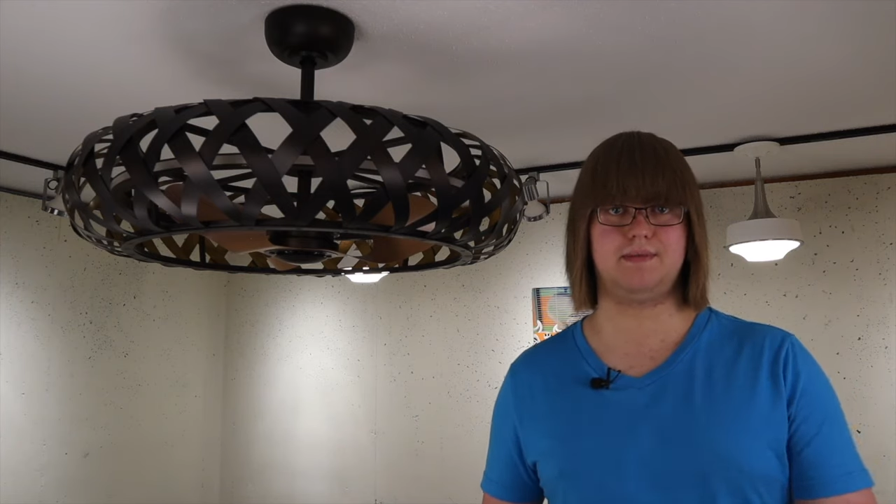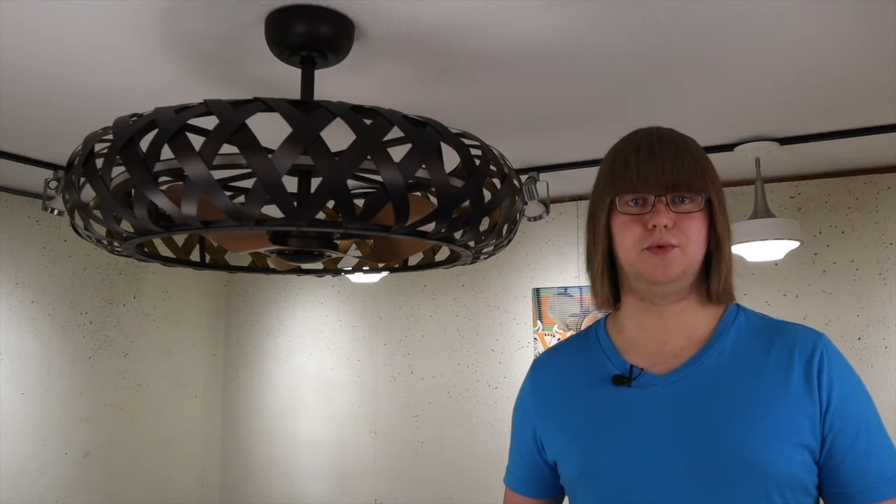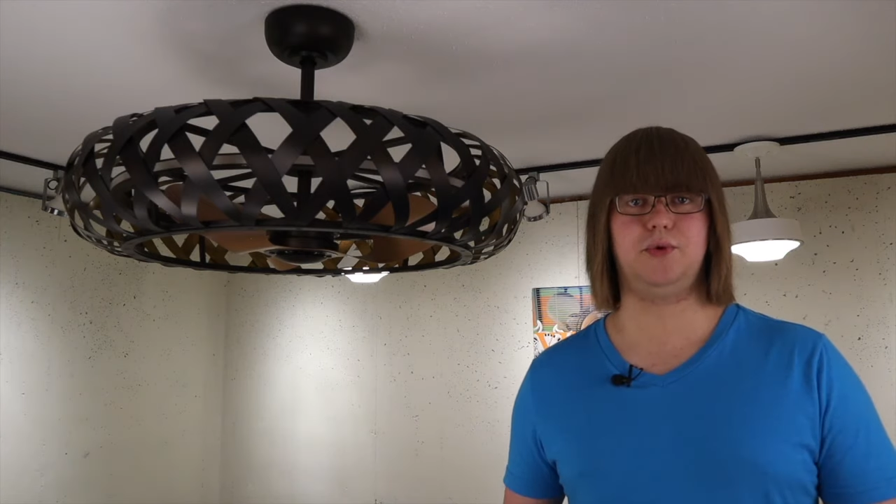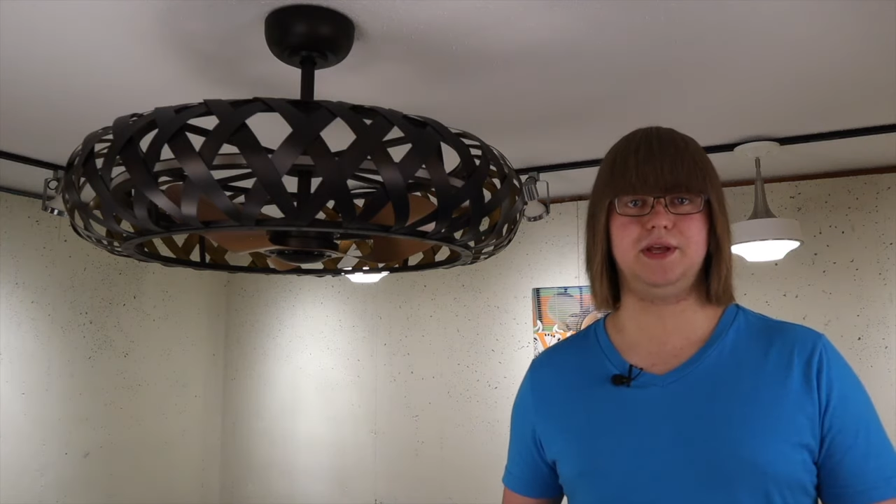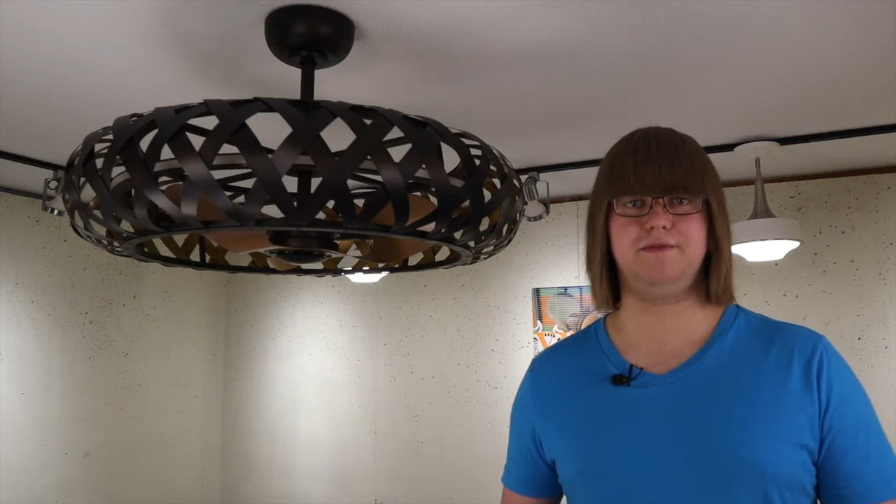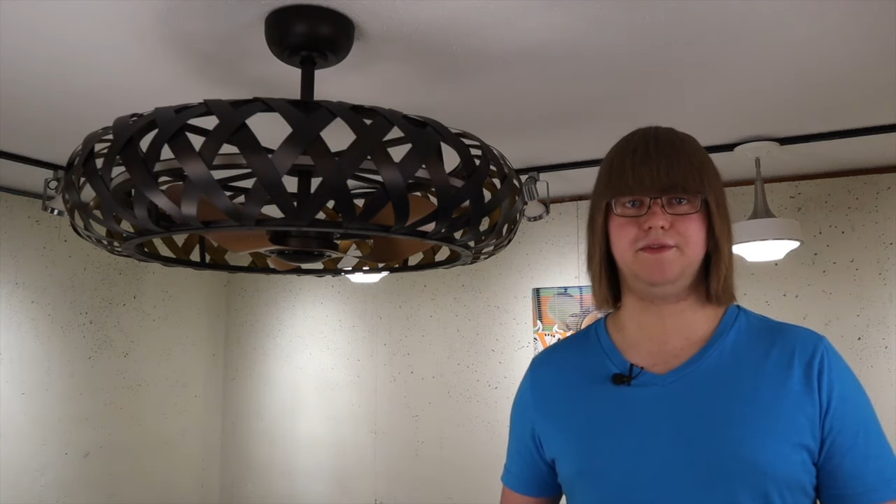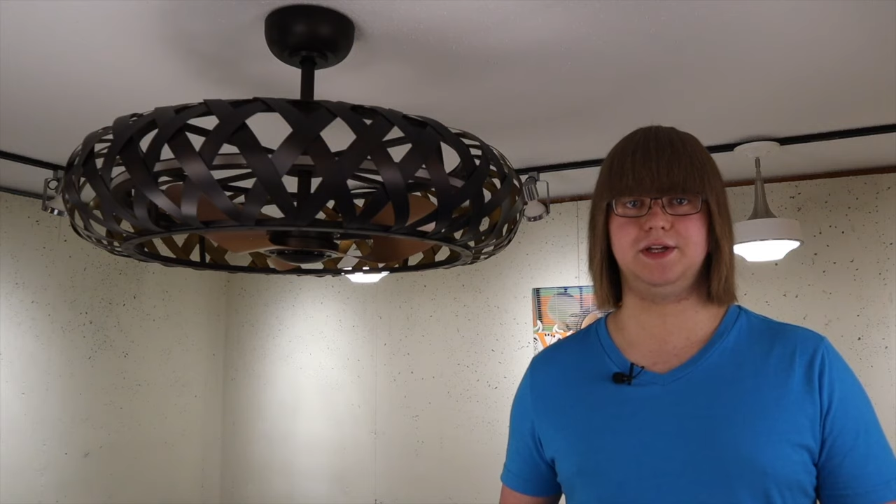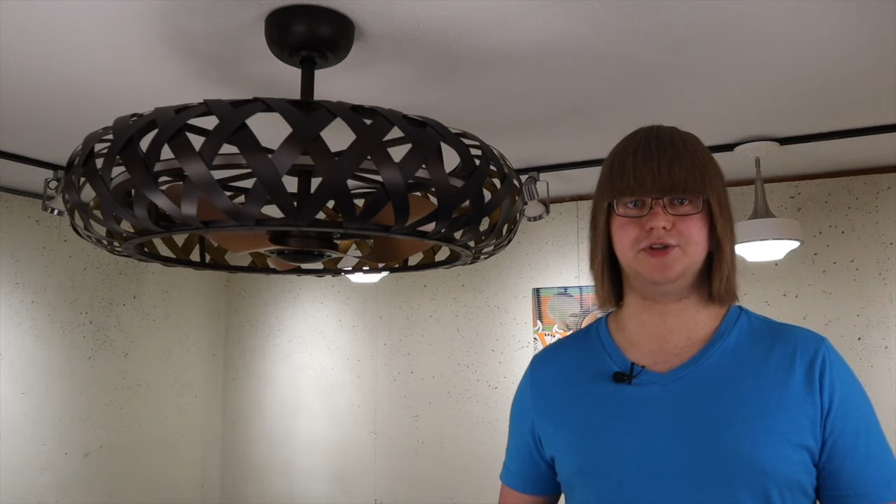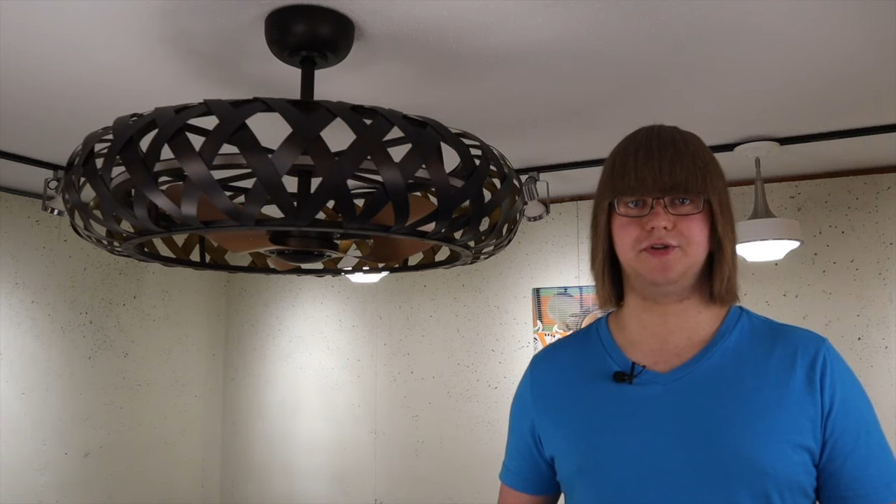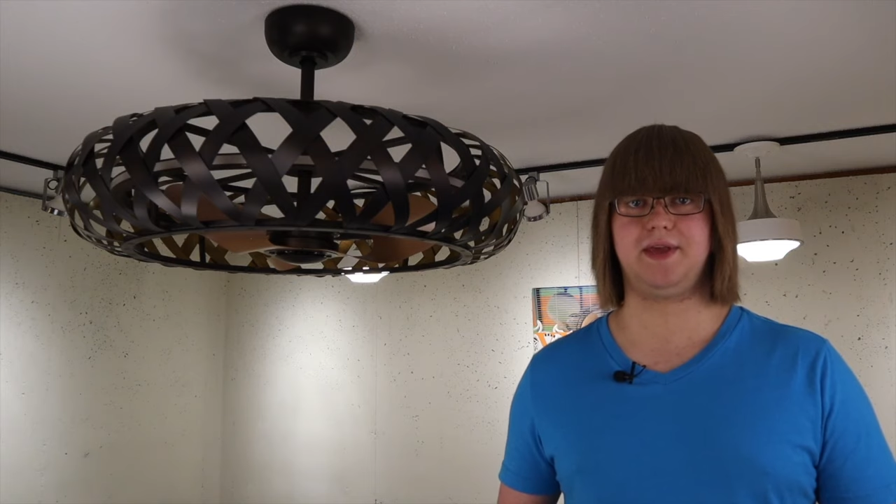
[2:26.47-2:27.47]
The Weave
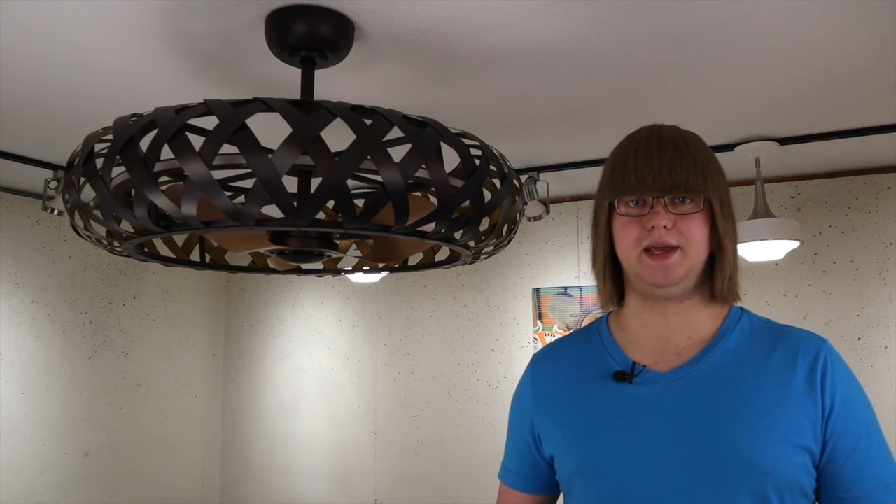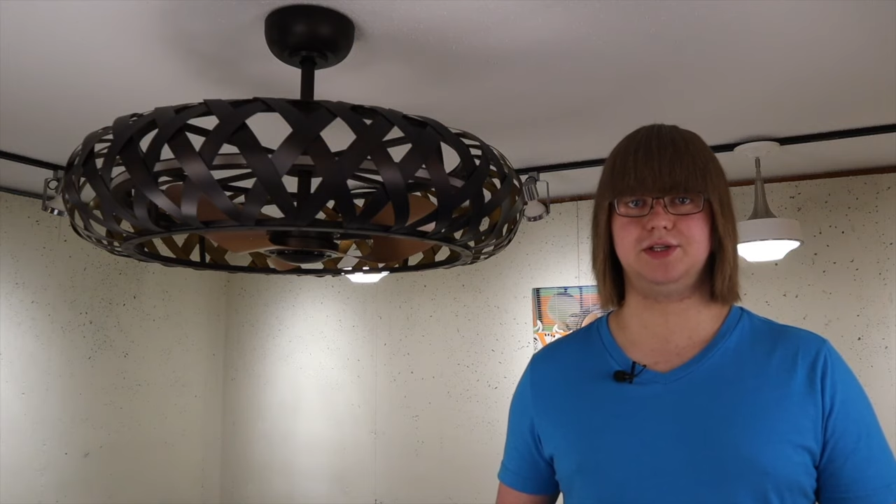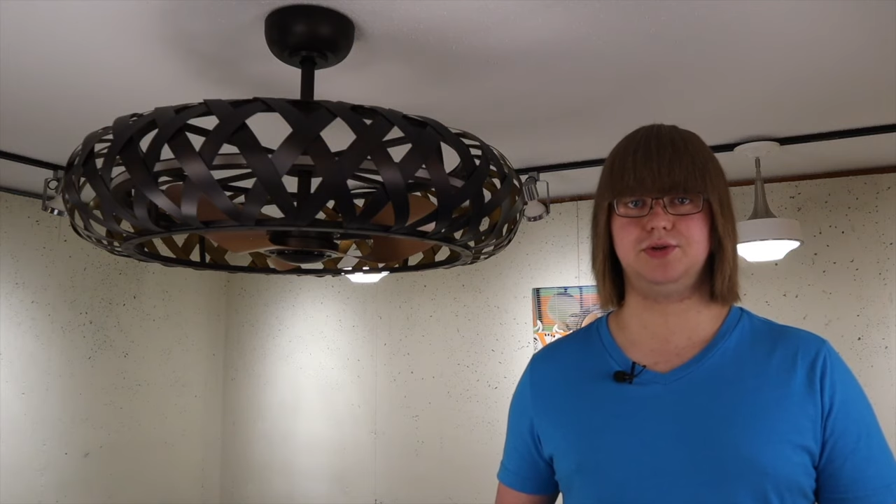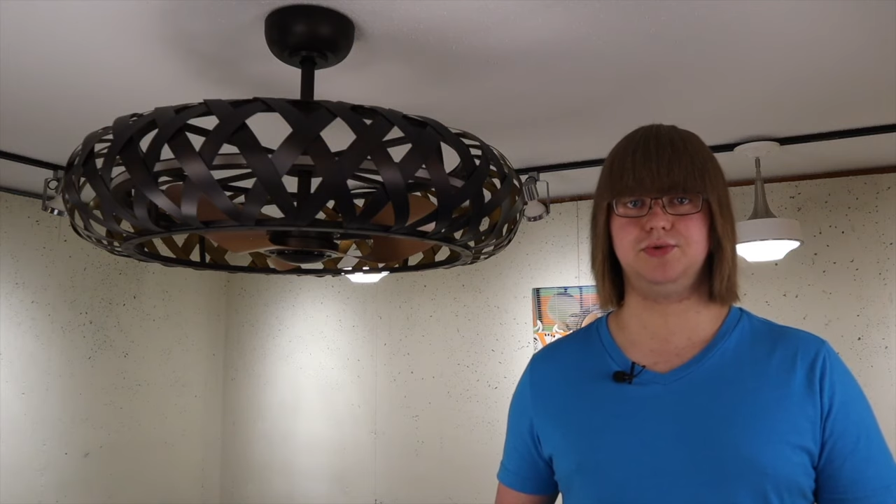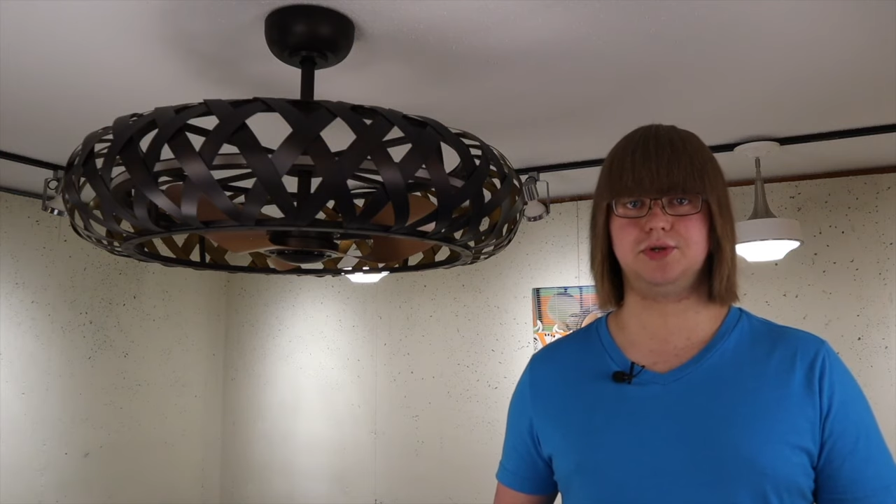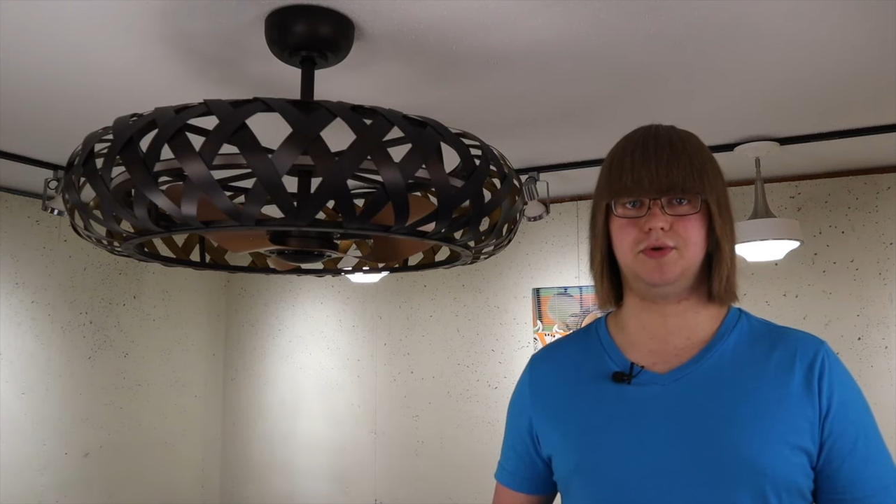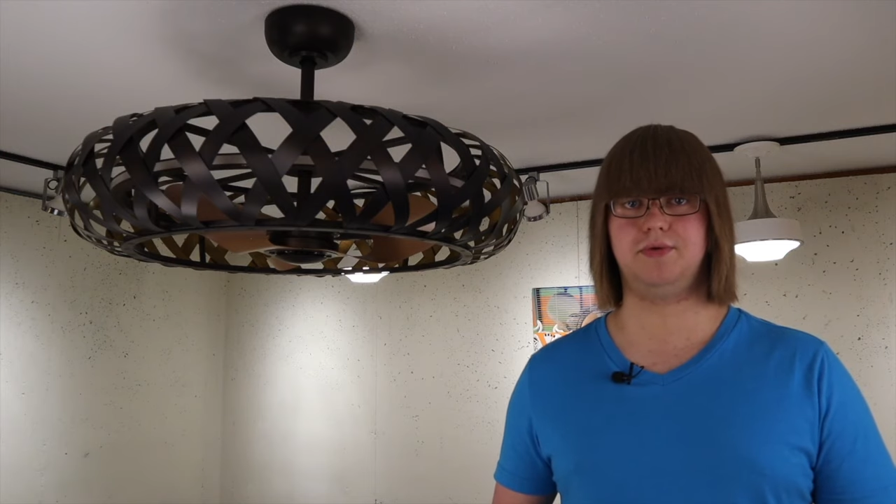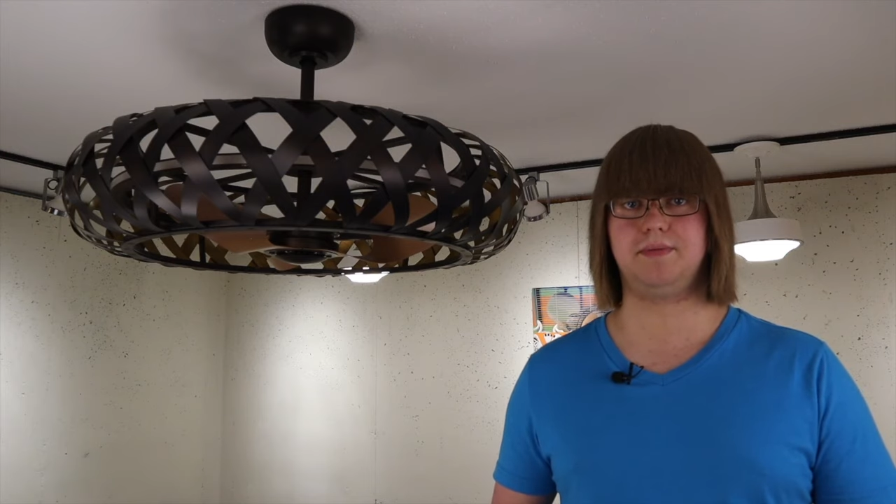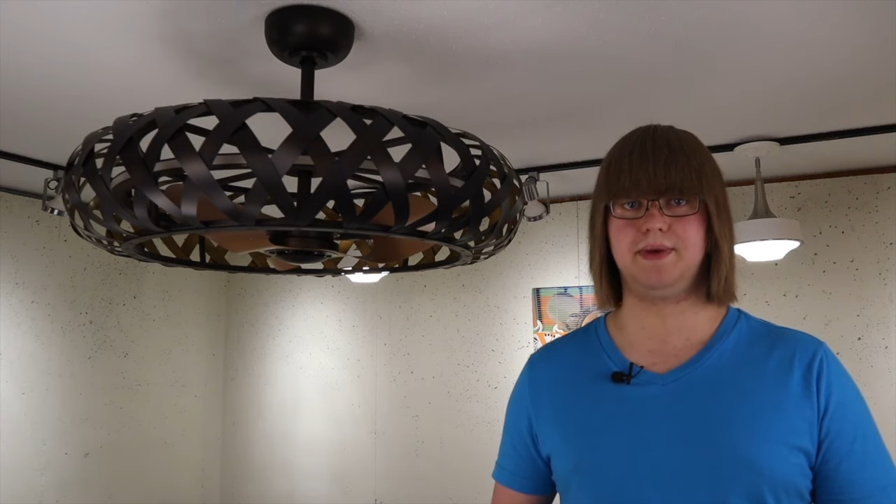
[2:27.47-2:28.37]
features a two-toned